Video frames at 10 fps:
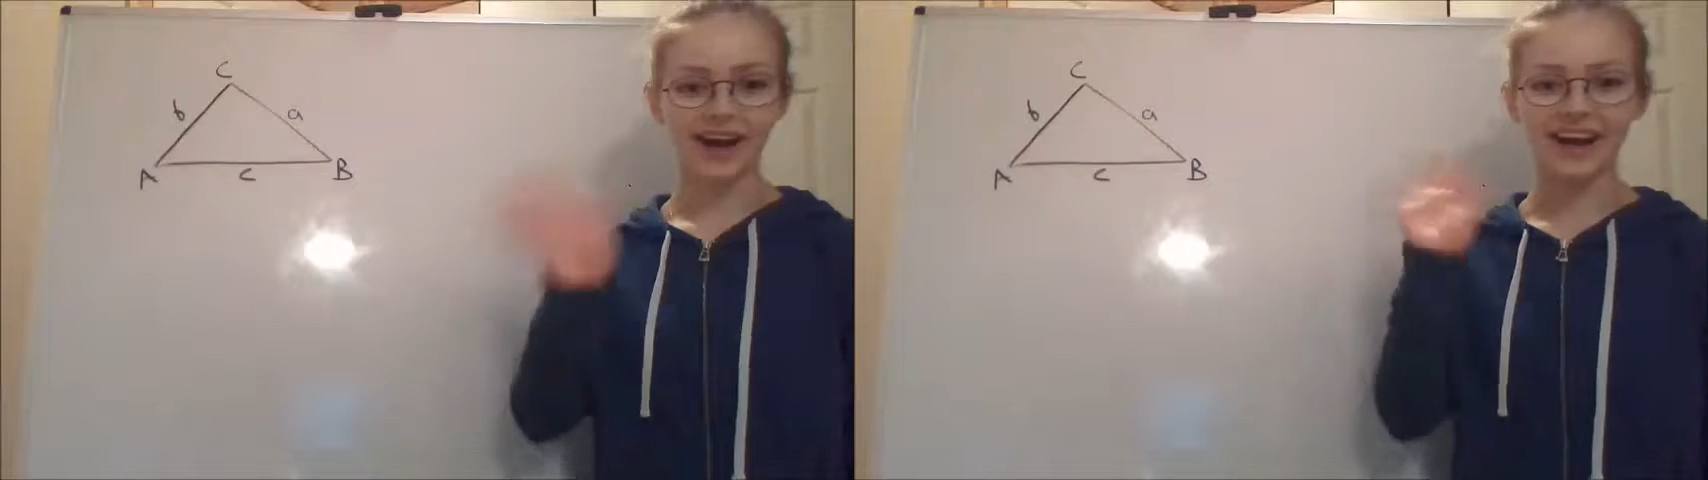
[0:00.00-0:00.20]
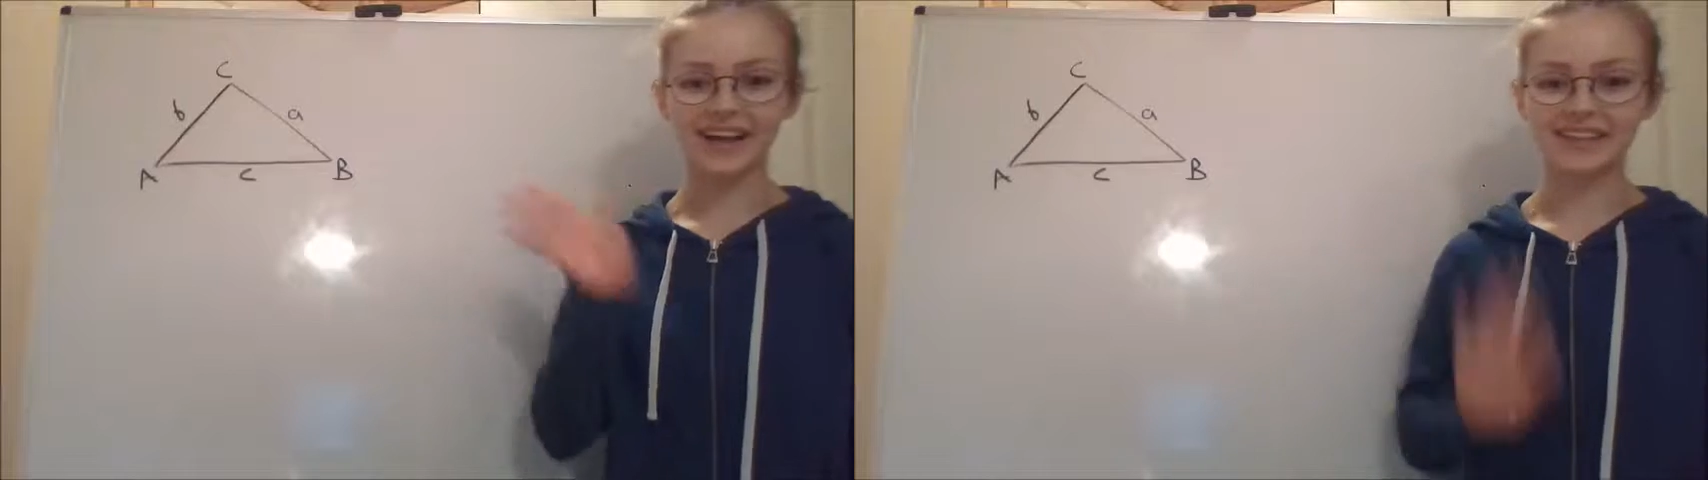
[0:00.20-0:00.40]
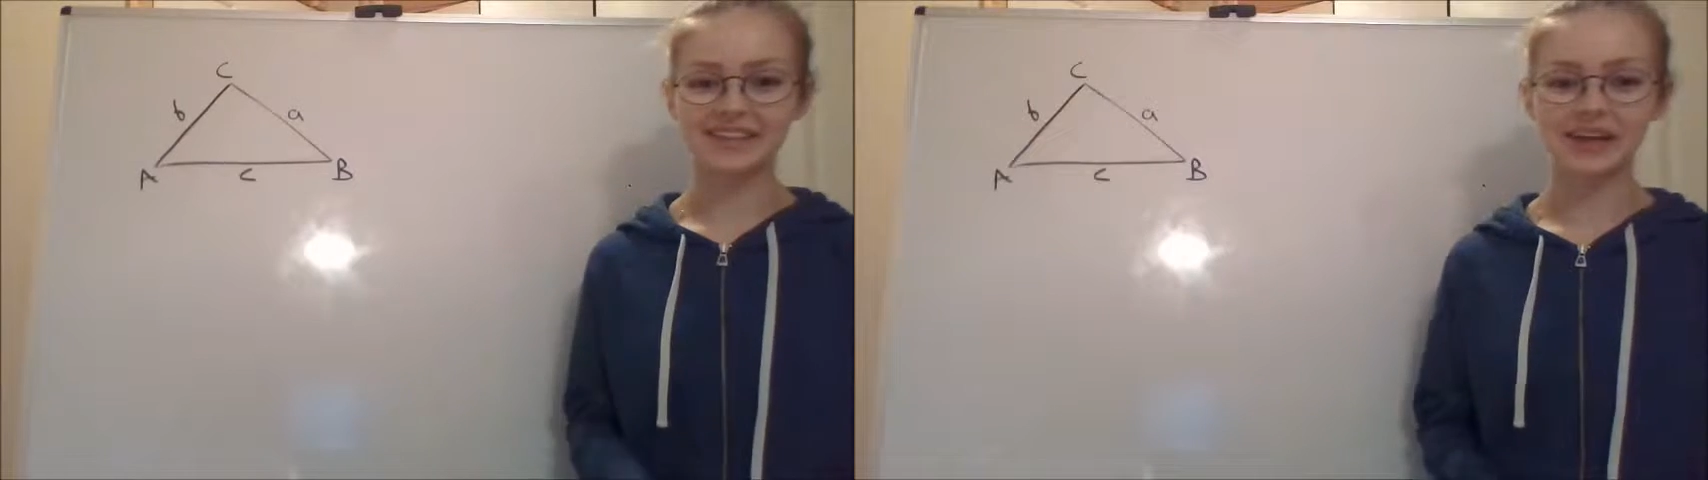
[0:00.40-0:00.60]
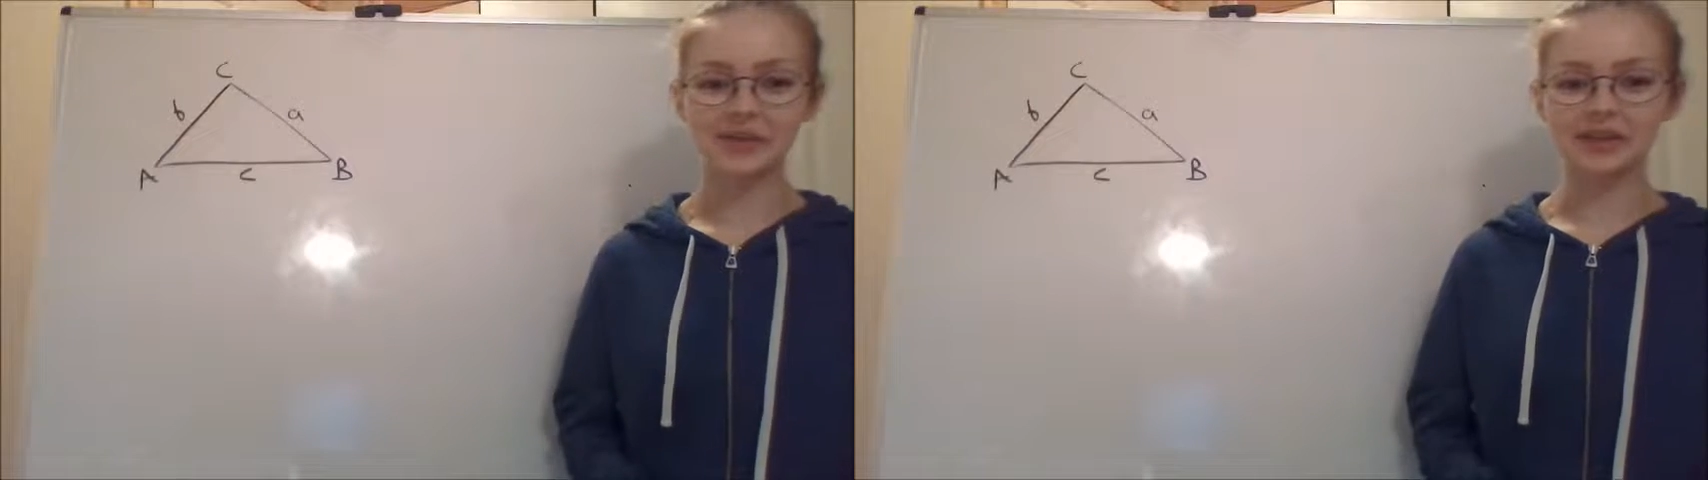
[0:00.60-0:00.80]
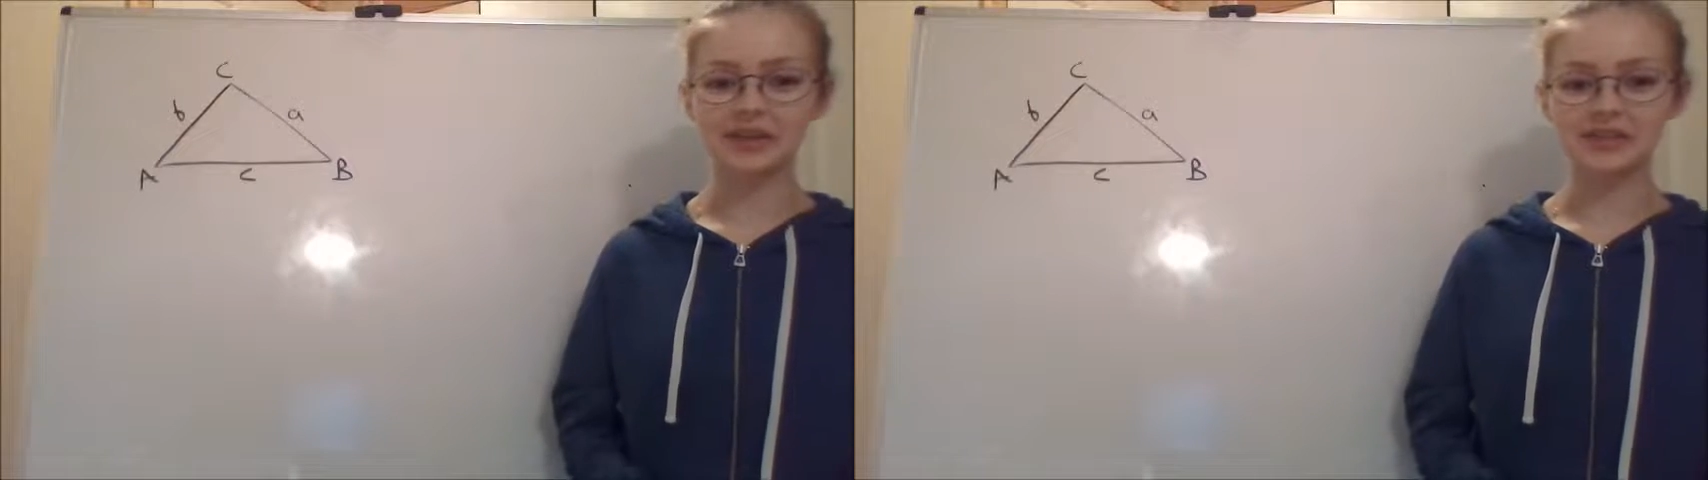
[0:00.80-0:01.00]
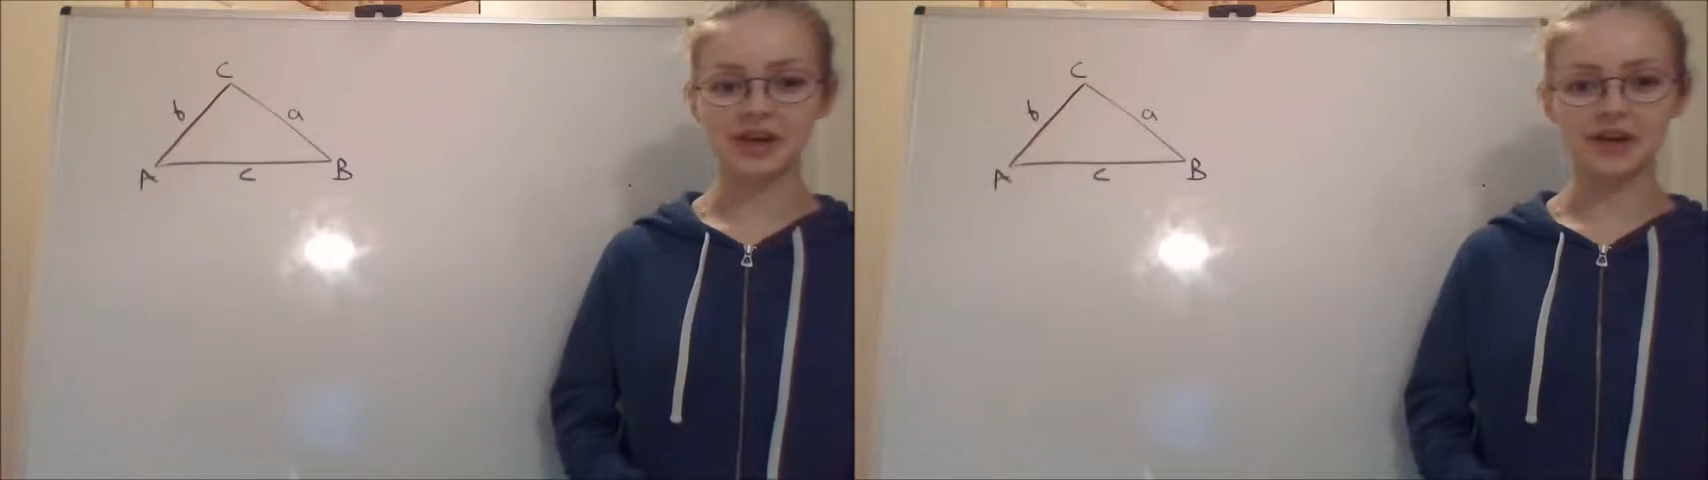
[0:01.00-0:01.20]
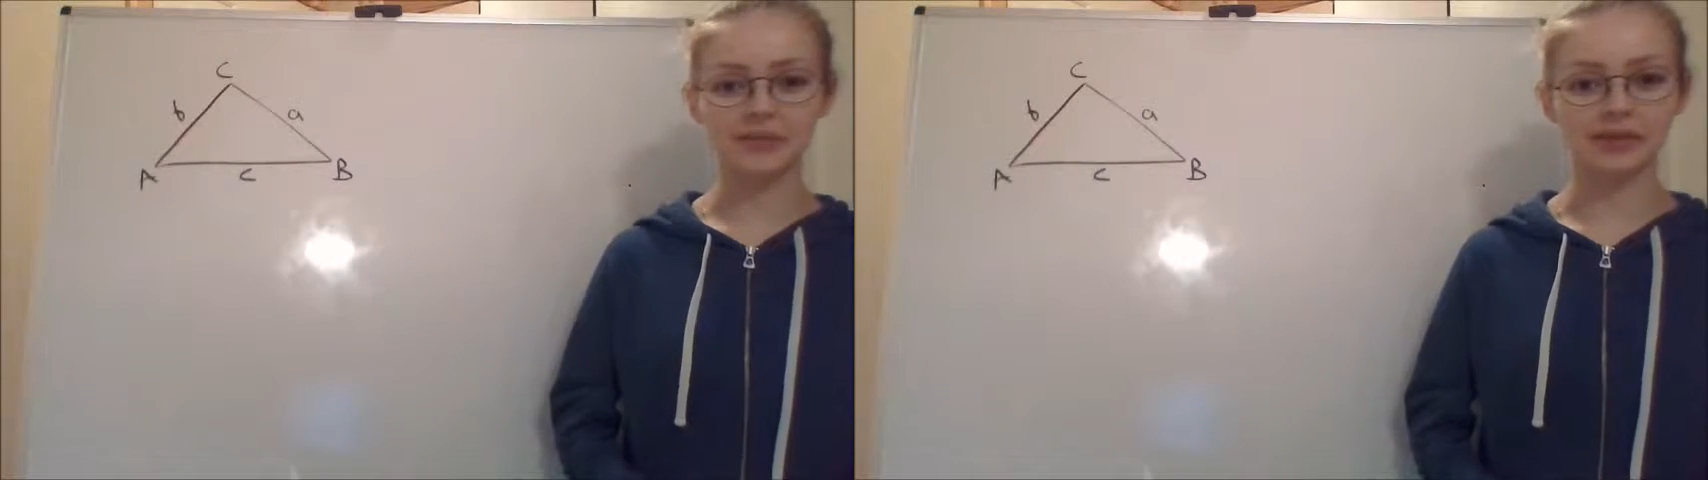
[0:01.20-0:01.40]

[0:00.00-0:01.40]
Hi, today we're going to talk